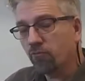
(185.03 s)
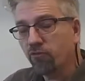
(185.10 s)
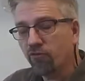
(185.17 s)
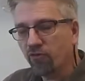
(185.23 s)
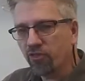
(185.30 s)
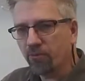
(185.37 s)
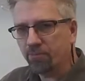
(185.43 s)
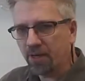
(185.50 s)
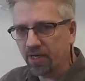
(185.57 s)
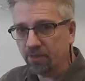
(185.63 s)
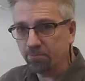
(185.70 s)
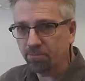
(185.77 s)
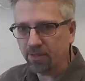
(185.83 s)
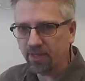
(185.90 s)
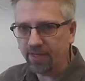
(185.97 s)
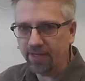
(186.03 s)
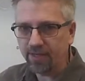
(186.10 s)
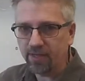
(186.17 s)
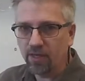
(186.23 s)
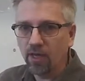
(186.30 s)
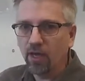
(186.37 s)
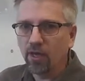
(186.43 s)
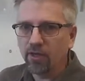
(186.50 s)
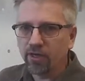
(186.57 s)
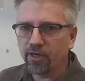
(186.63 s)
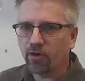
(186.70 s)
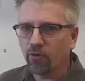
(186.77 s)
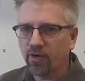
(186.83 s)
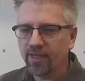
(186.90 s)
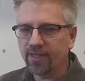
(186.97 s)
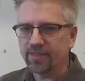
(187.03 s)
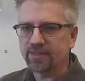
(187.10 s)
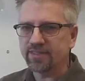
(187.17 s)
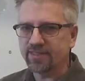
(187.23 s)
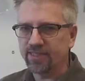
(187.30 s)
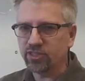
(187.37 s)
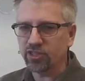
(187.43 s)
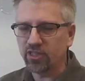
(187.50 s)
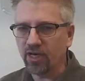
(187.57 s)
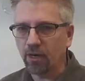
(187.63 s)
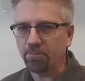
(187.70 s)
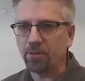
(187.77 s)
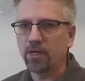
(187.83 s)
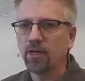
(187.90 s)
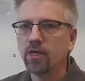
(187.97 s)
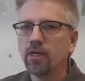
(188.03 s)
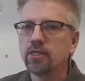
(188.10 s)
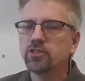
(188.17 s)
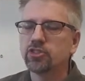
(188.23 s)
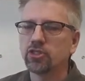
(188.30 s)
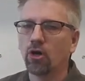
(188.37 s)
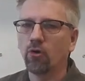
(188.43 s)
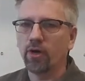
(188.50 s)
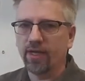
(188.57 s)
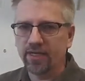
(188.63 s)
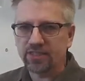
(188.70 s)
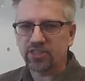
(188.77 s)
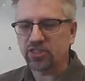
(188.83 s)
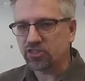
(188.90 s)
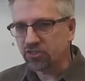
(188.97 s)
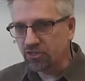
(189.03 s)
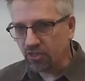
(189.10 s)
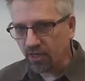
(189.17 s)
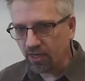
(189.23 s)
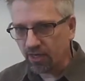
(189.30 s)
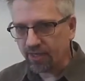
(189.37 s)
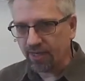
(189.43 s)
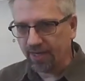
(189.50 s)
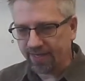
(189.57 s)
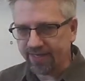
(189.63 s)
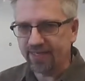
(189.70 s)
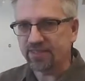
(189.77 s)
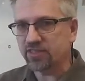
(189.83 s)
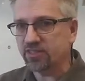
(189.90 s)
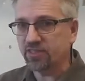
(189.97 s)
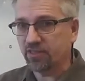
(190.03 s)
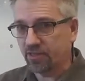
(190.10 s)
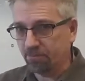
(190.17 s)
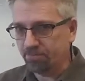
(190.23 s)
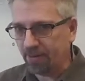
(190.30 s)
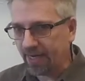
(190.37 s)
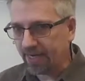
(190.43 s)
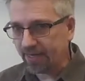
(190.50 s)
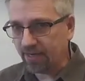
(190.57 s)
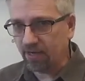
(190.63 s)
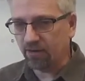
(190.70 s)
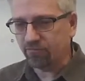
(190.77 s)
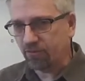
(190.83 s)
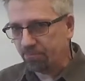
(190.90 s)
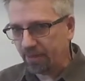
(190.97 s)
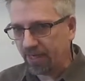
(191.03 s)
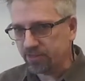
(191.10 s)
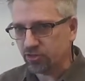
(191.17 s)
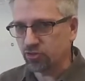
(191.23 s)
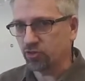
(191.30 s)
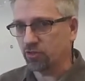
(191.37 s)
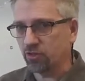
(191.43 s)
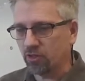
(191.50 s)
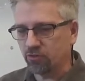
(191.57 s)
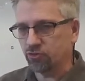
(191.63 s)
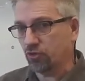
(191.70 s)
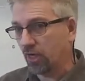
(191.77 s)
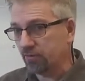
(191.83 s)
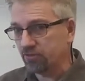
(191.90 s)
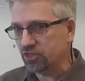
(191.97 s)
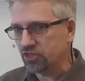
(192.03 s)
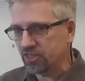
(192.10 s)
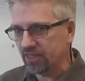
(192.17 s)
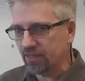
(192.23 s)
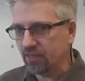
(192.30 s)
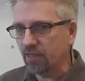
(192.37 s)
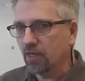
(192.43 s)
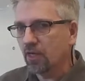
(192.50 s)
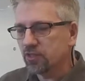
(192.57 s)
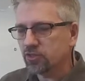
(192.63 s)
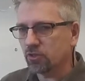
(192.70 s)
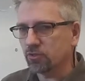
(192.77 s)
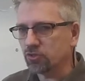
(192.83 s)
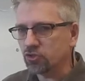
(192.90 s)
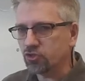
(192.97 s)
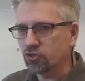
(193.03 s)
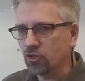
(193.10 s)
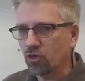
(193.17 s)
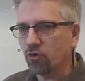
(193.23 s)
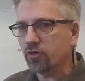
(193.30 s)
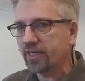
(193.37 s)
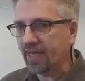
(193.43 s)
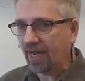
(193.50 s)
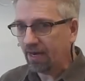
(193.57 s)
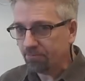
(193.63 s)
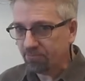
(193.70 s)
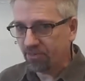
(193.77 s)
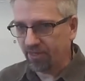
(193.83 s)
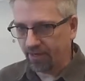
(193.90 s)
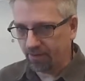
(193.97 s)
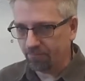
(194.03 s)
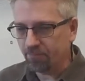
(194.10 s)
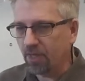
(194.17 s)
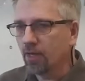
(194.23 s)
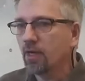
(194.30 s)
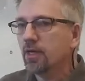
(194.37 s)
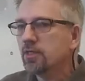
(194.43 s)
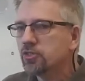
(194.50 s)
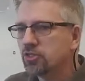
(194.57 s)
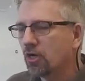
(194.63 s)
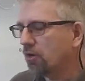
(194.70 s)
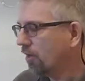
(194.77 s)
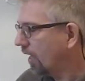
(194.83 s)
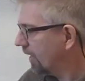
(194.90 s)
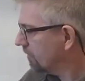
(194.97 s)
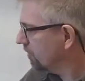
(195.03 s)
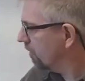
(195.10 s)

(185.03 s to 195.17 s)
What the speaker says: for the bottom plate, you can go ahead and cinch it up so it's snug against the back of the passenger or driver's seat, so there's no gap there. So at